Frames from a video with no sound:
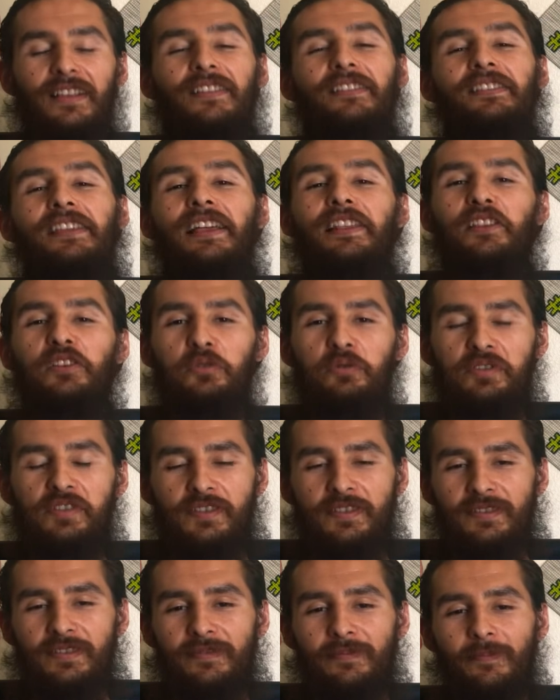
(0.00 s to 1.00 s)
let
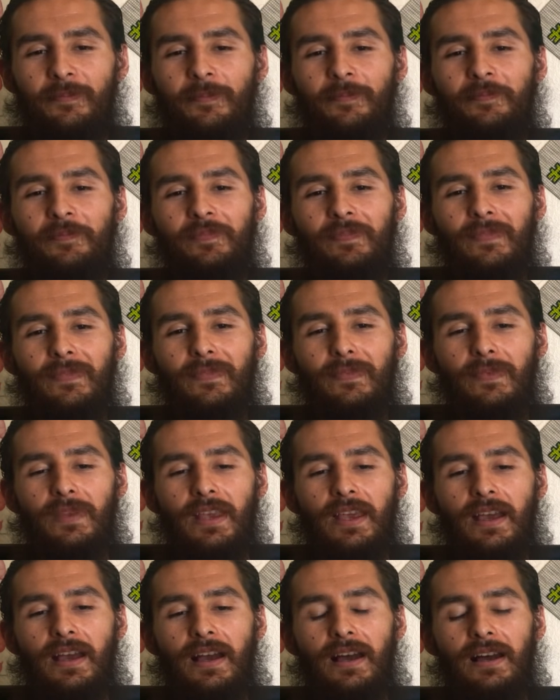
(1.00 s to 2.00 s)
loose.
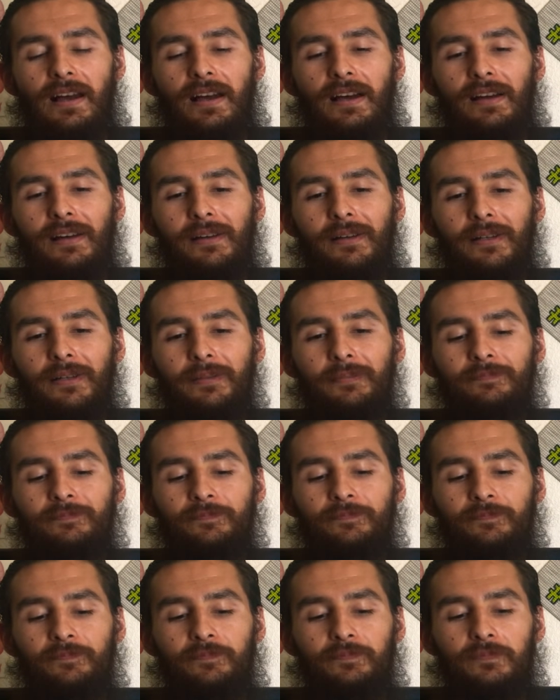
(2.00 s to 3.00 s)

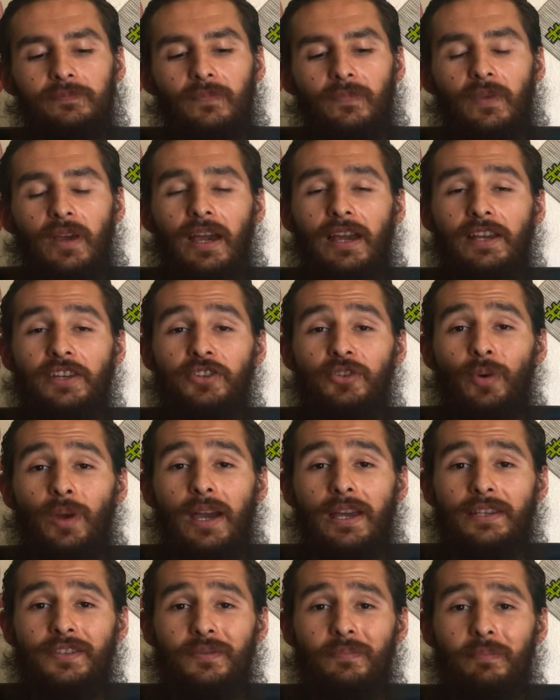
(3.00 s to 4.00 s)
I
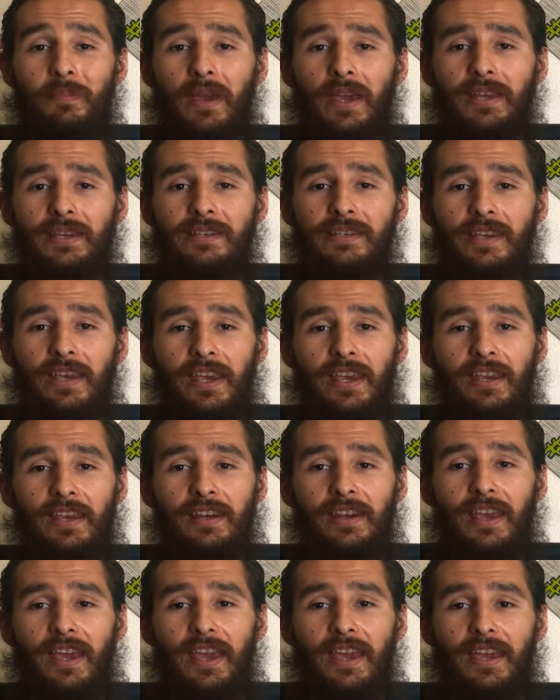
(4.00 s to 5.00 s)
try to
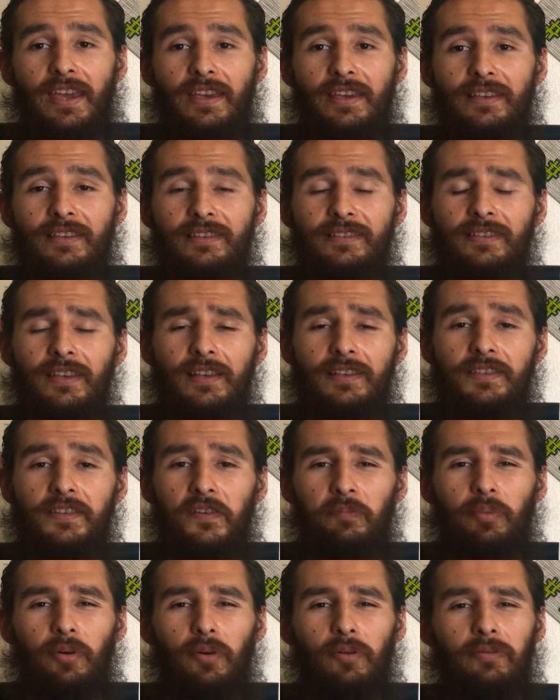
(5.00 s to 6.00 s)
maintain a sense
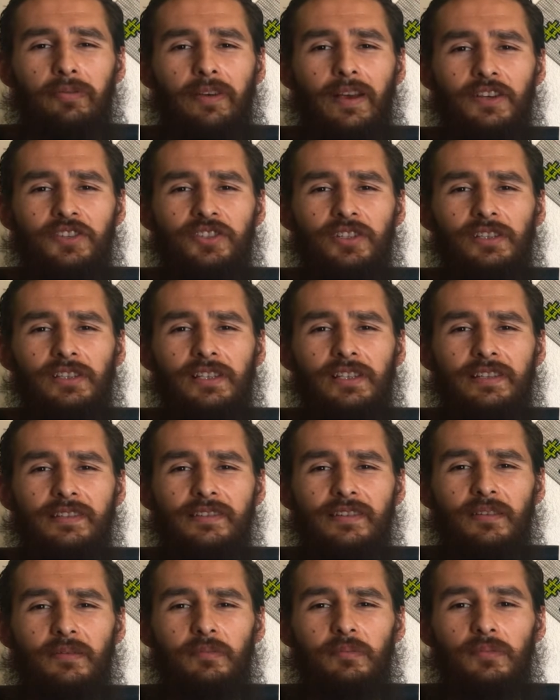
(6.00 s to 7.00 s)
of
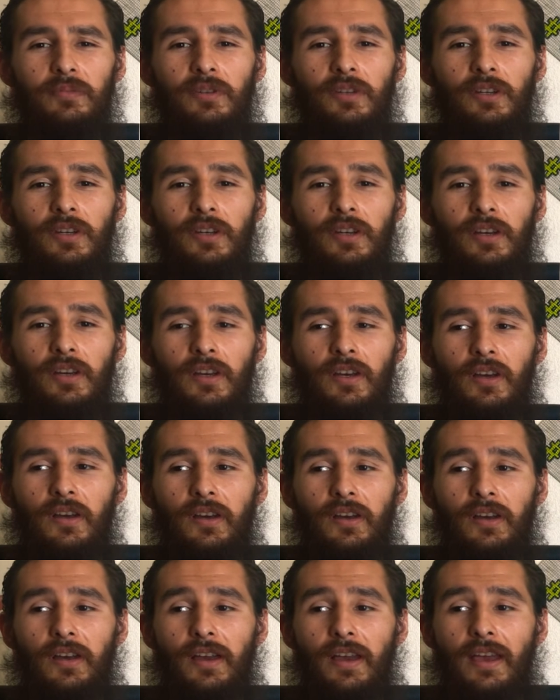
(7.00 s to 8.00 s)
professionalism
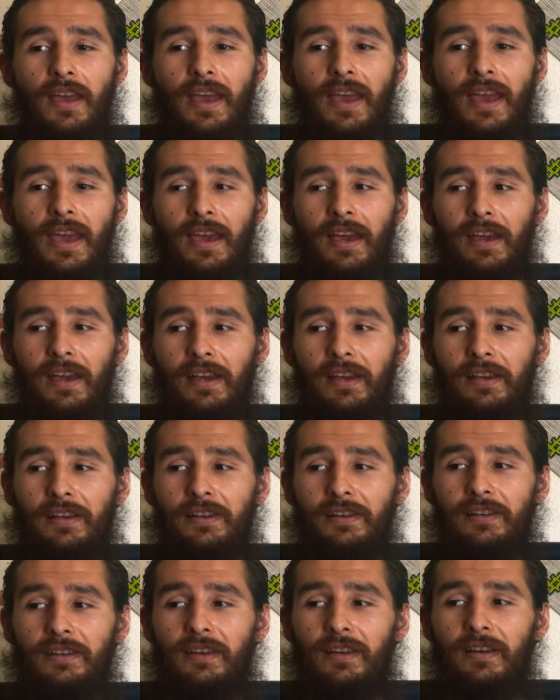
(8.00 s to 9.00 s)

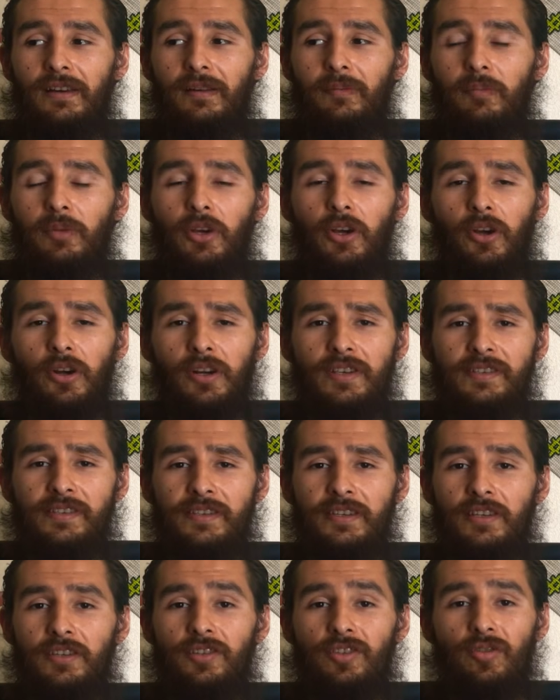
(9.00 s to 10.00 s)
and
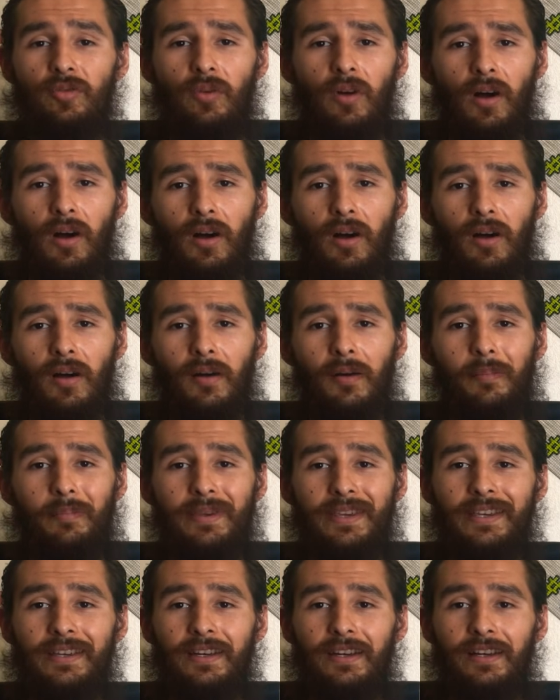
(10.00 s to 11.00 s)
courtesy to all,
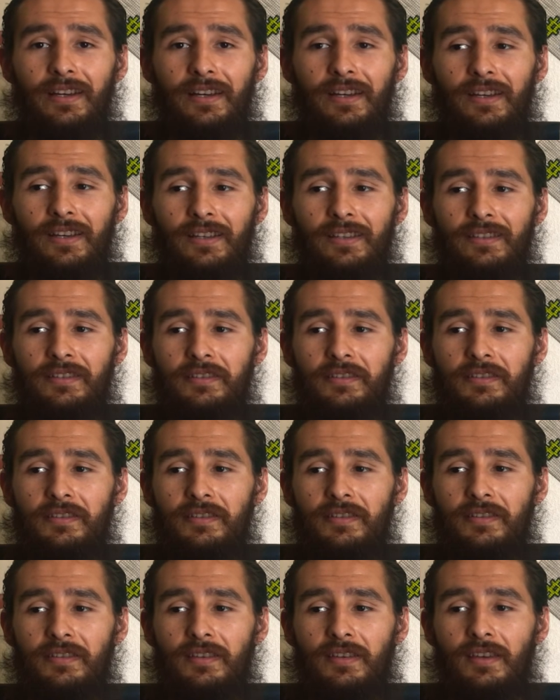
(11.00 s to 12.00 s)

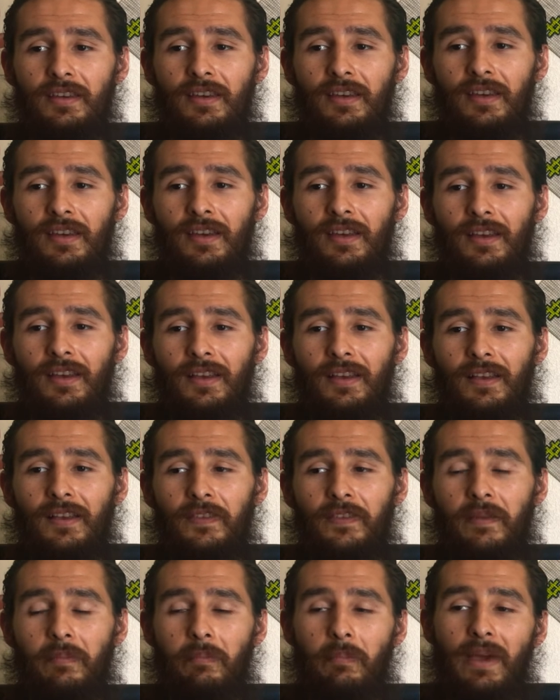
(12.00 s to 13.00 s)
because
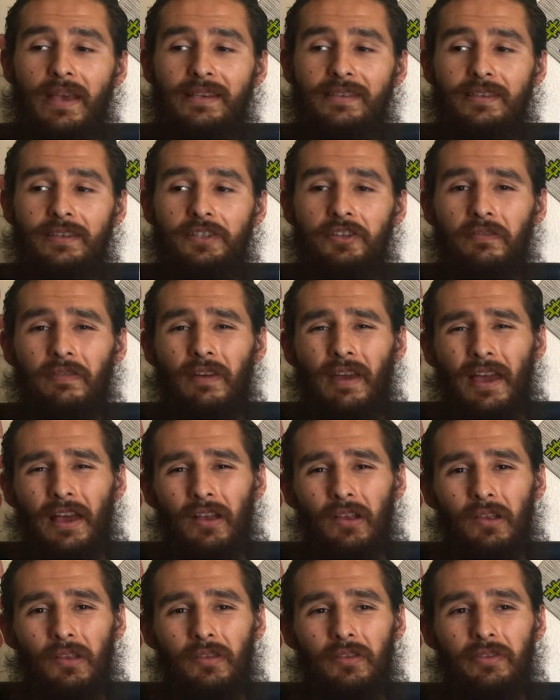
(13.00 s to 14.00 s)
the message of
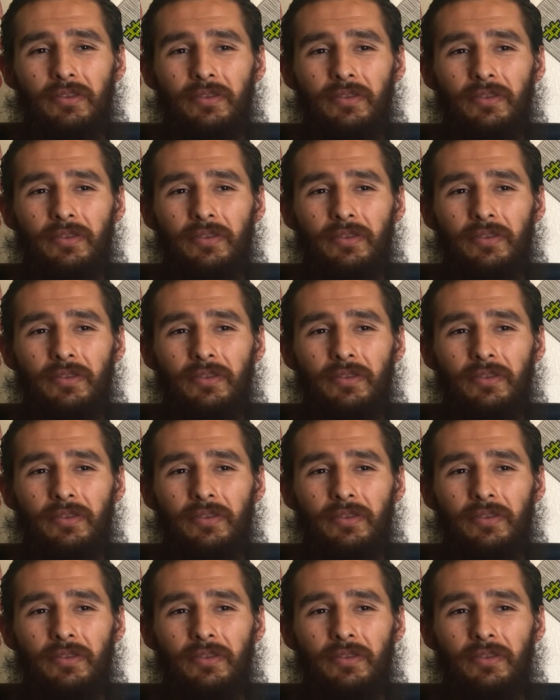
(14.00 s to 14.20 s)
health,